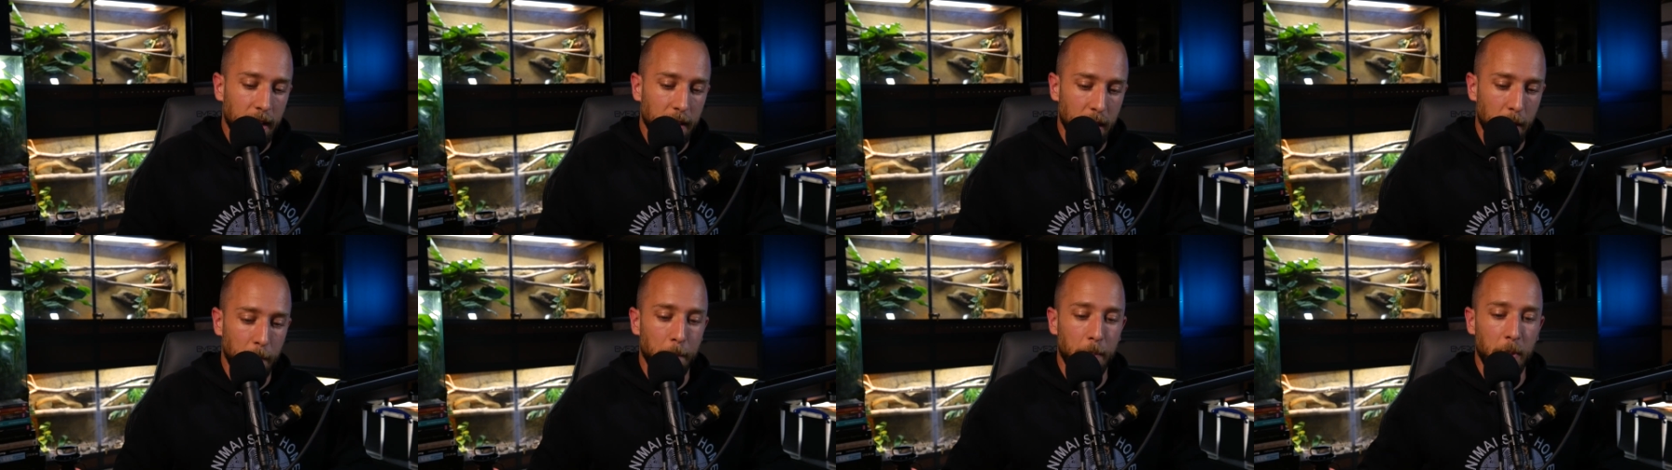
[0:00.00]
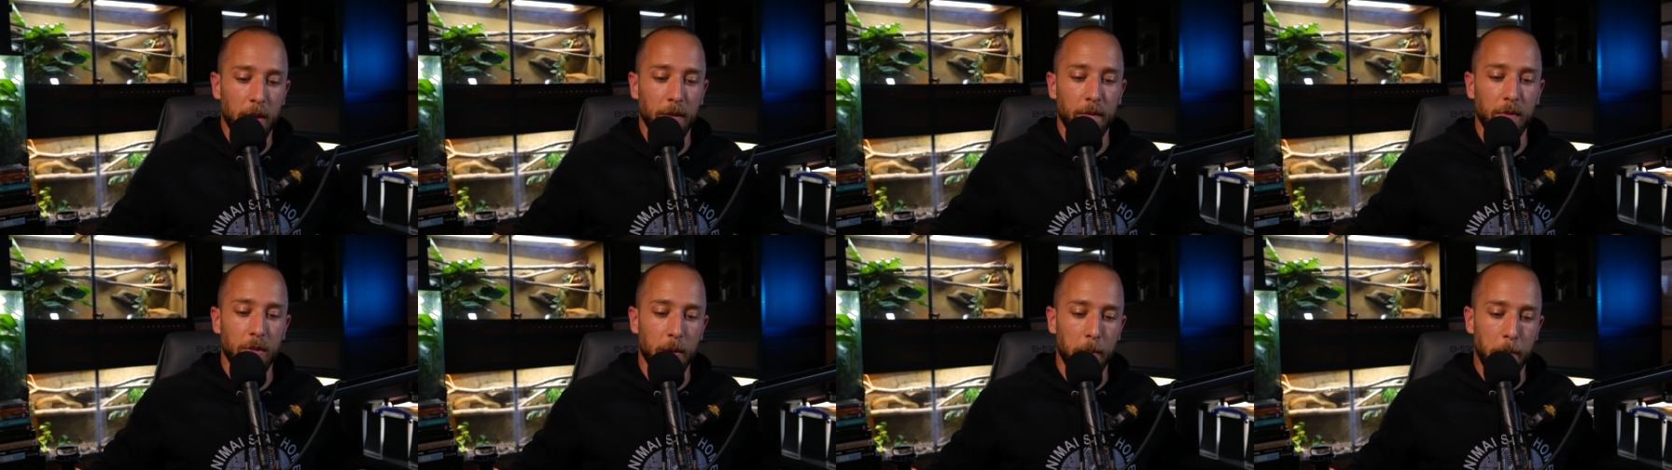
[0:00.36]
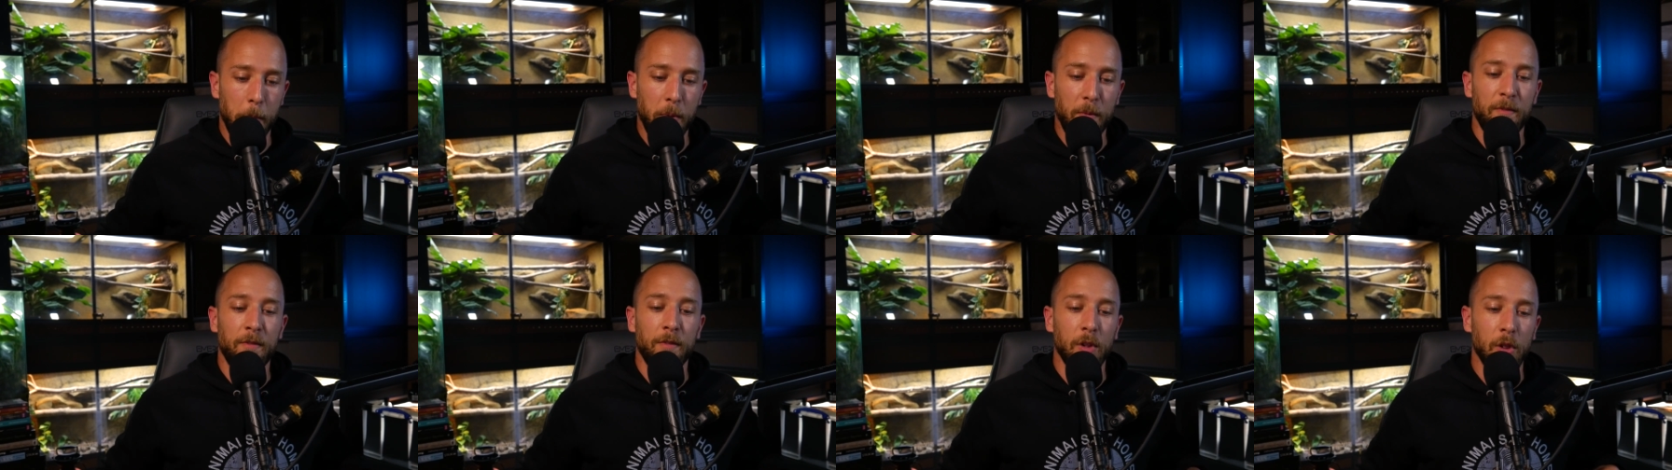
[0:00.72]
the, the, the
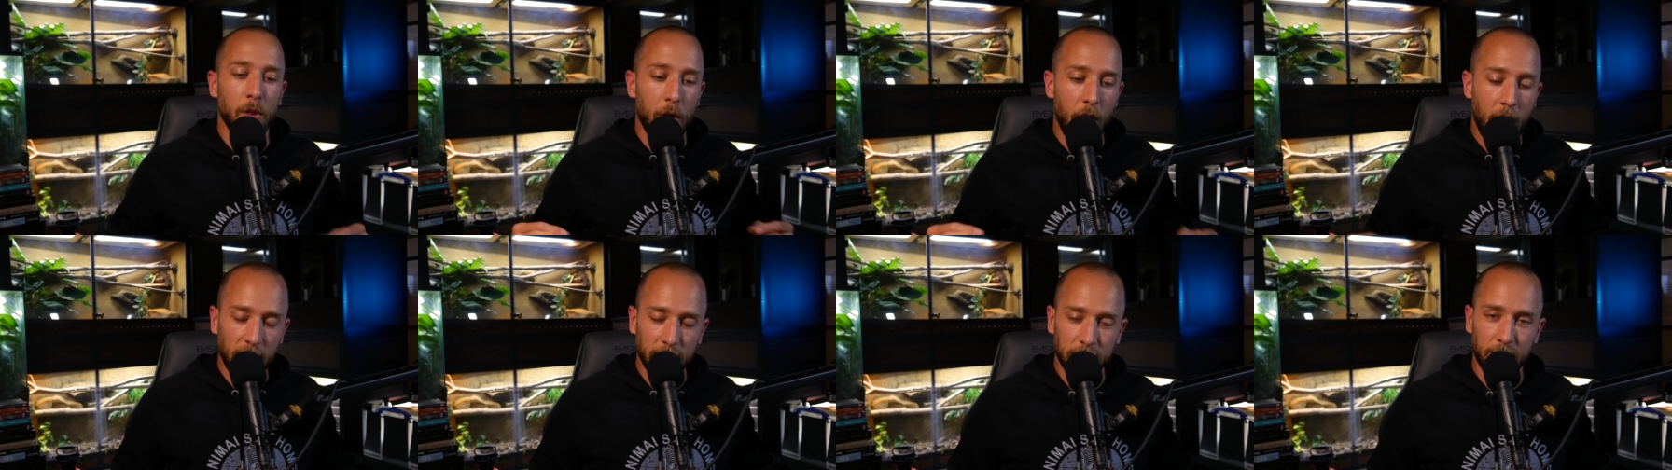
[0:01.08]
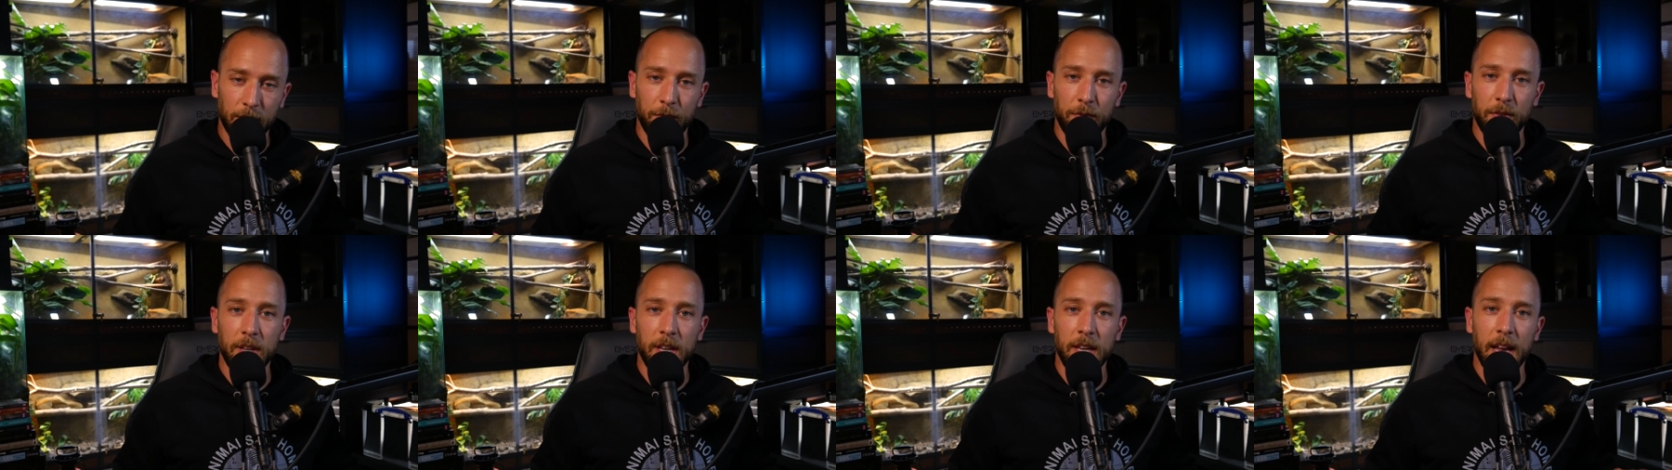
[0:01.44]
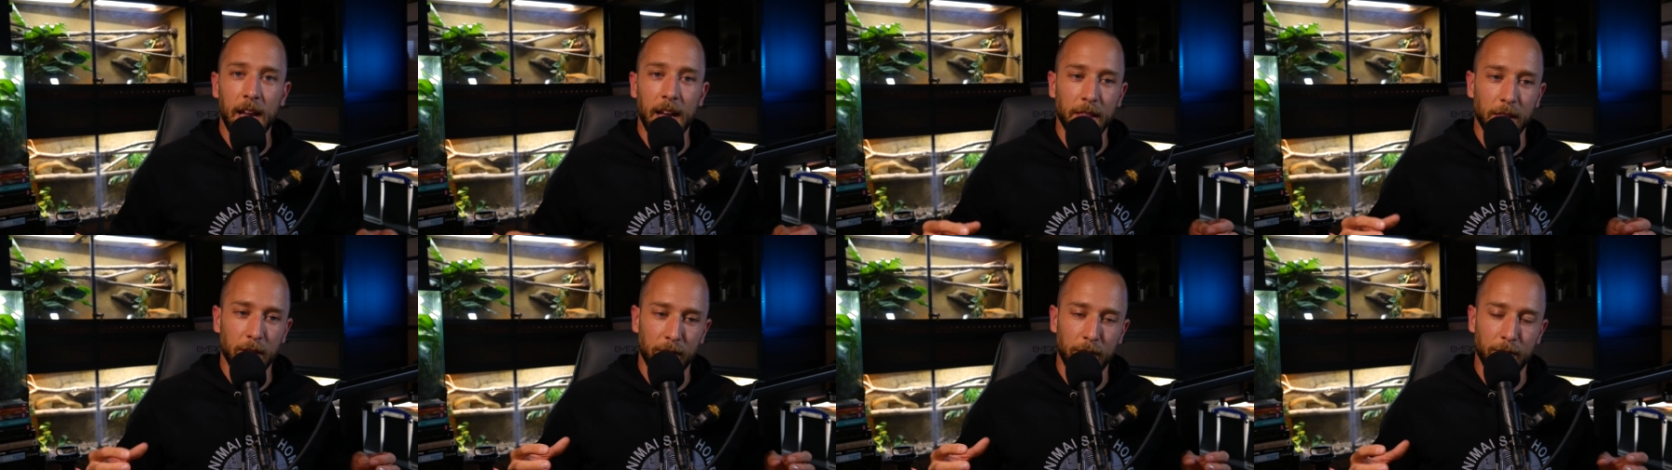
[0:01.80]

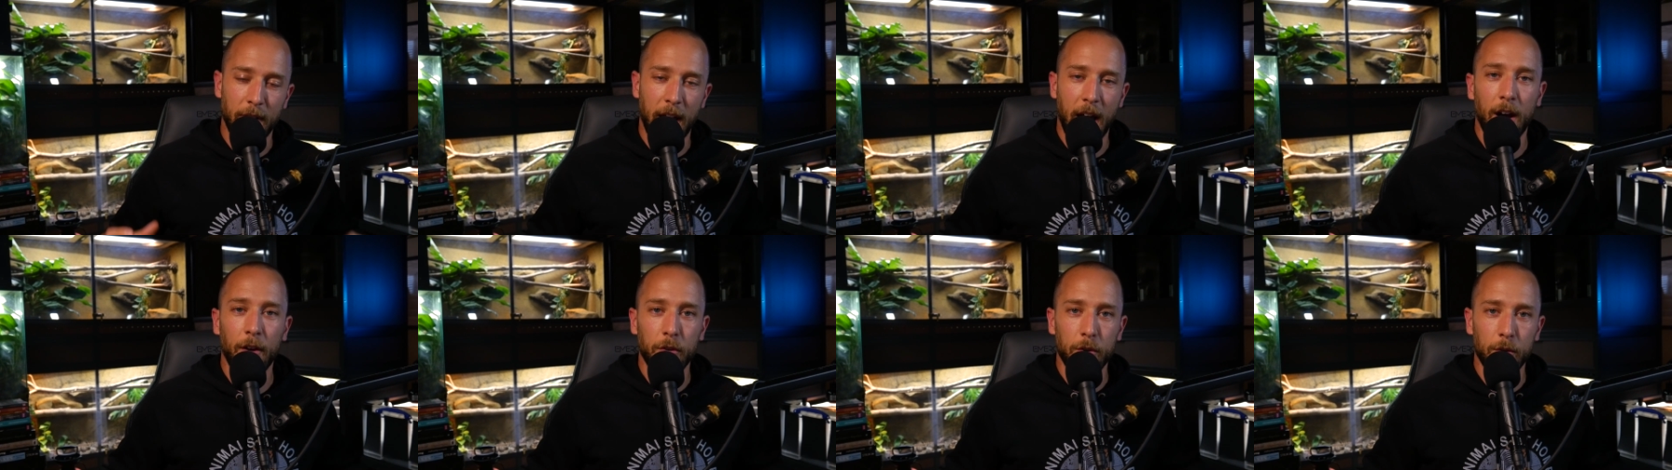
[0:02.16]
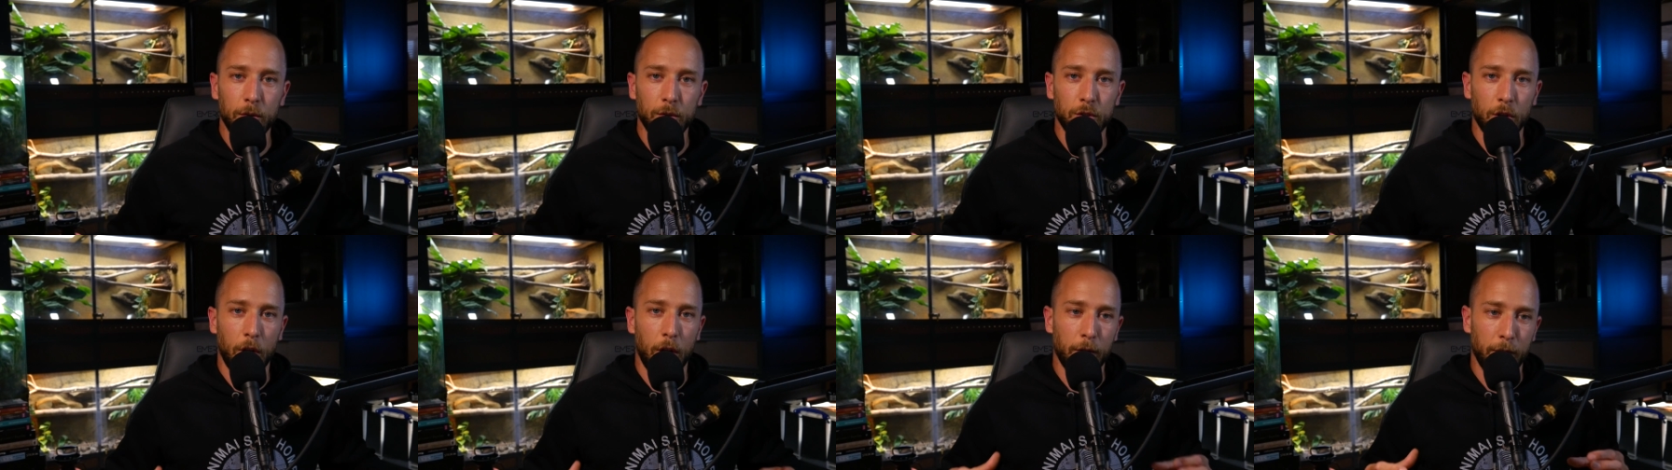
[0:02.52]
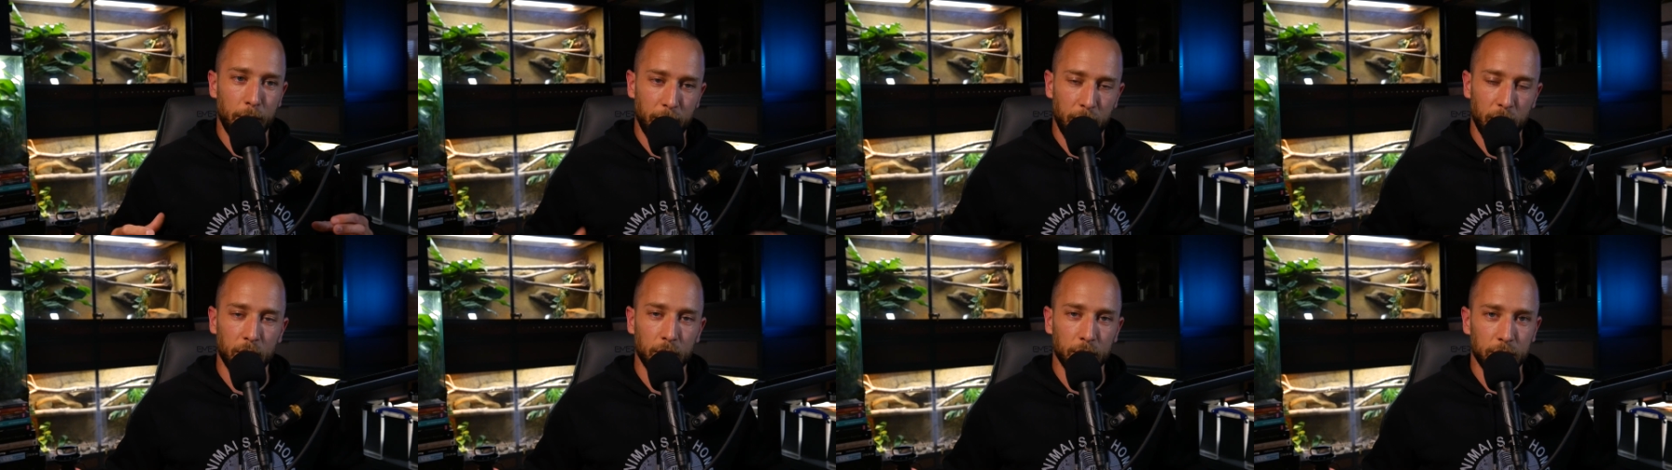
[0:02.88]
philosophy and the values are
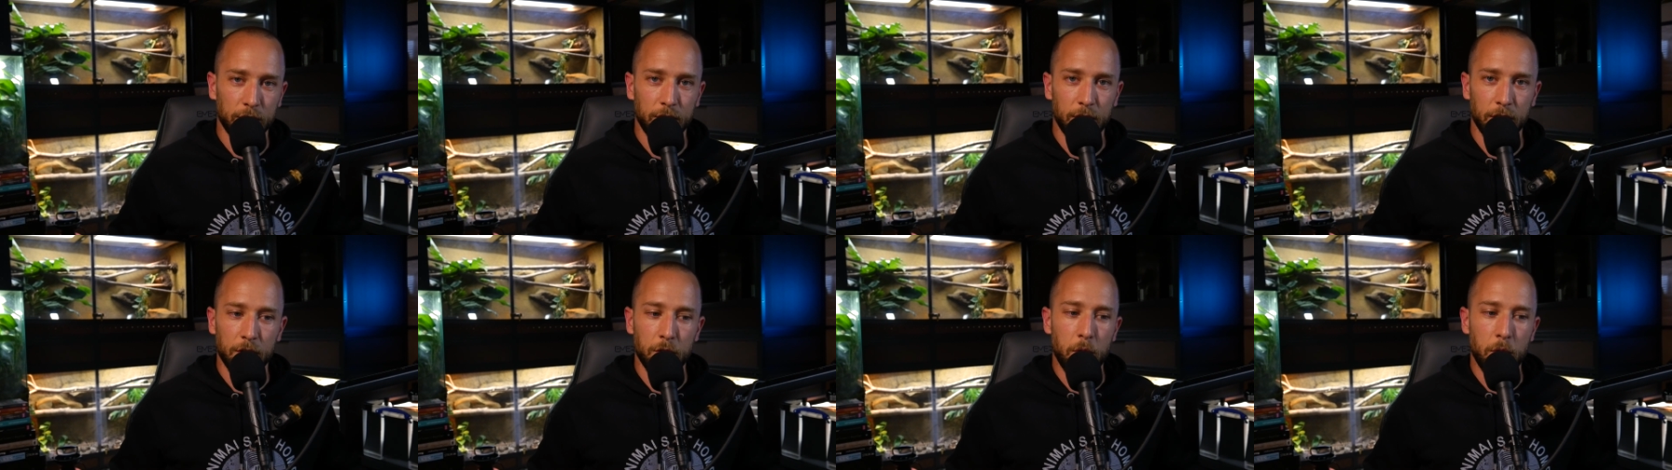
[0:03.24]
first